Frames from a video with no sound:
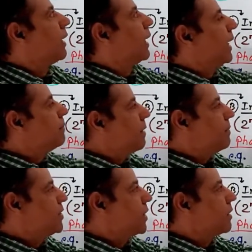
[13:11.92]

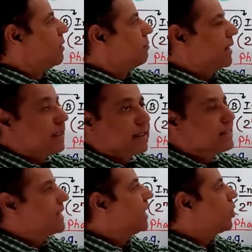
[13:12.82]
inflammation. But the
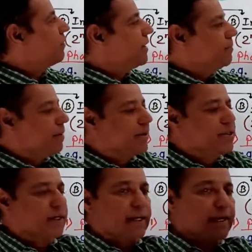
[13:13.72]
site of
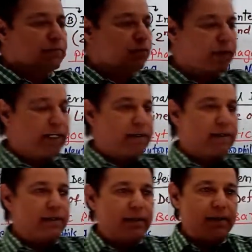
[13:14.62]
inflammation, if we
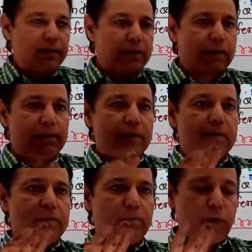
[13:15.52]

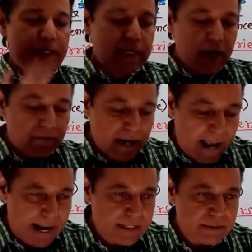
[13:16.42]
putting our
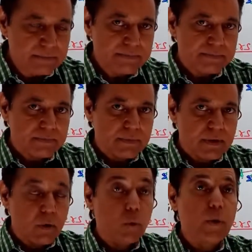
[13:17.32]
hand,
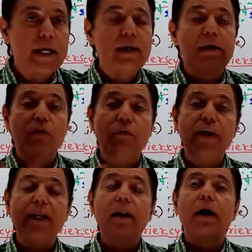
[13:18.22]
we
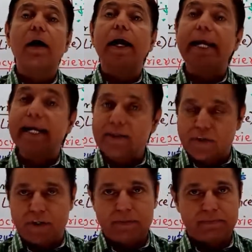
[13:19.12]
feel
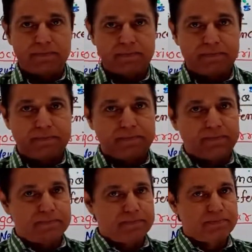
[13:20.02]
heat
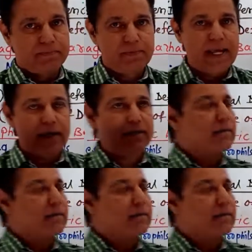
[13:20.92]
there